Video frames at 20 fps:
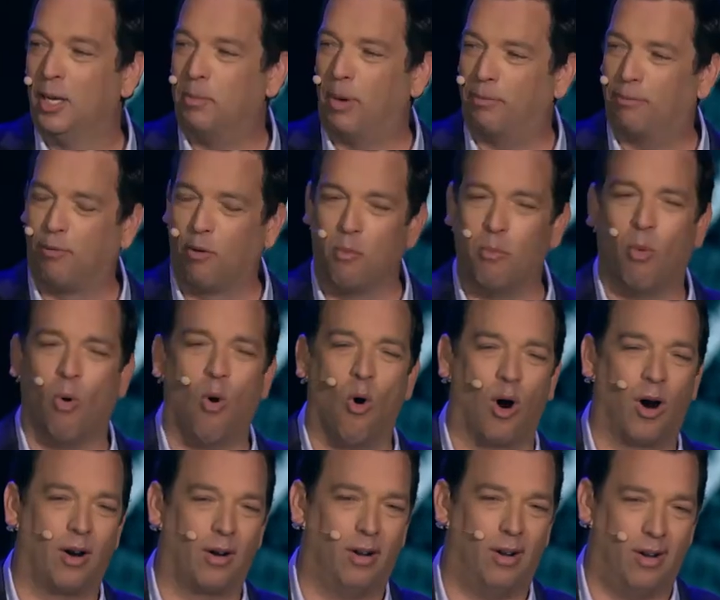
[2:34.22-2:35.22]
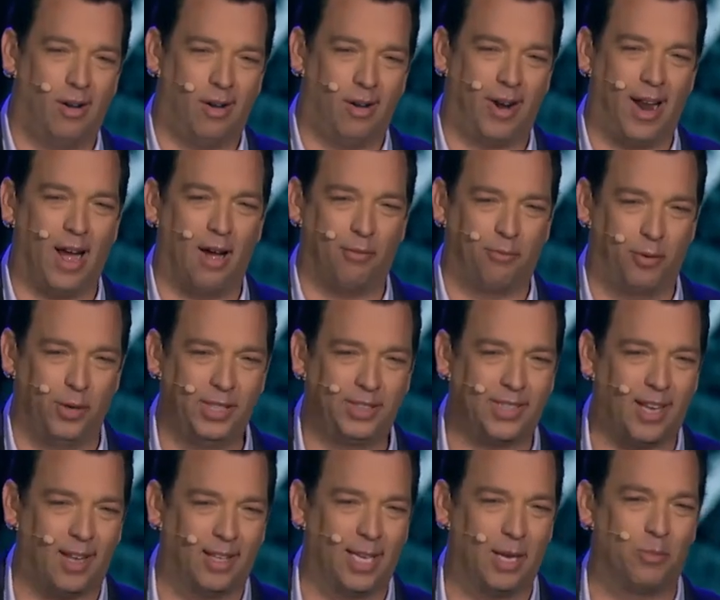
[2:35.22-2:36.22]
But for more on how
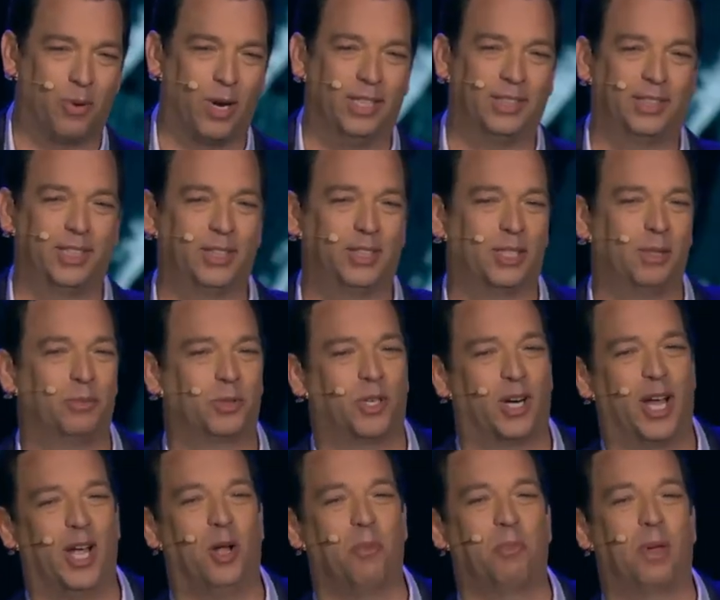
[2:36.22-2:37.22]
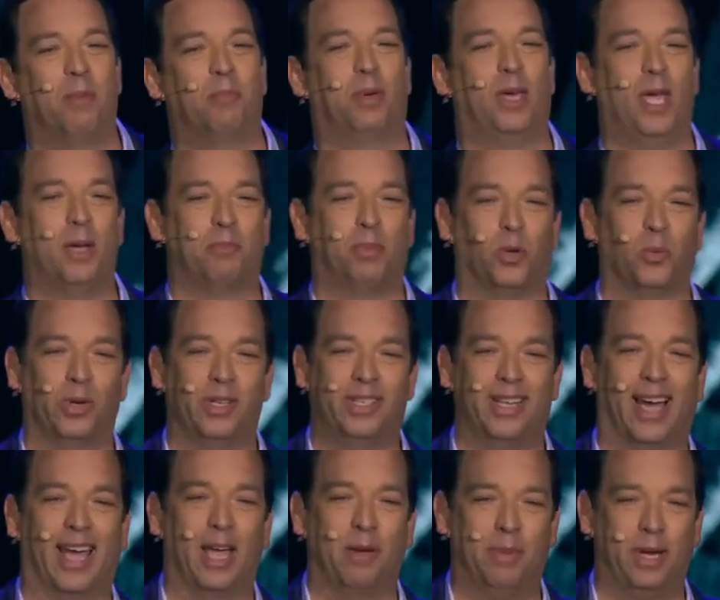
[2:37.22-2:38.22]
Freestyle Libre systems are helping people with
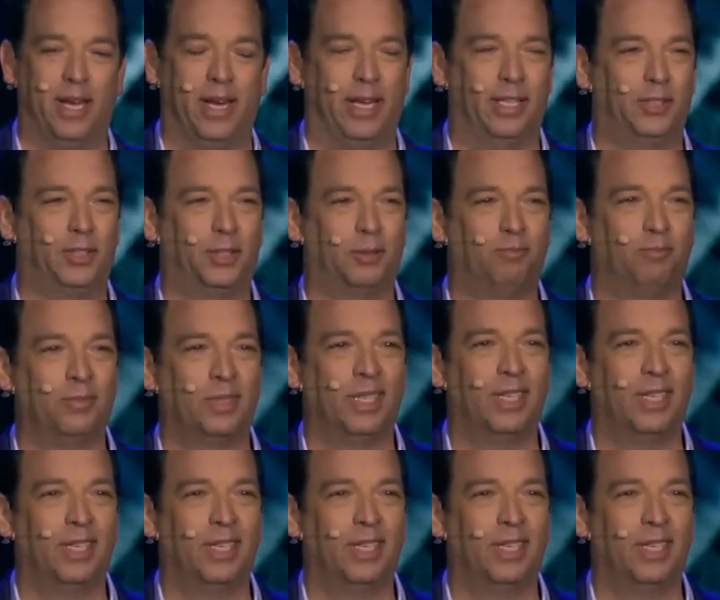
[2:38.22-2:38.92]
diabetes,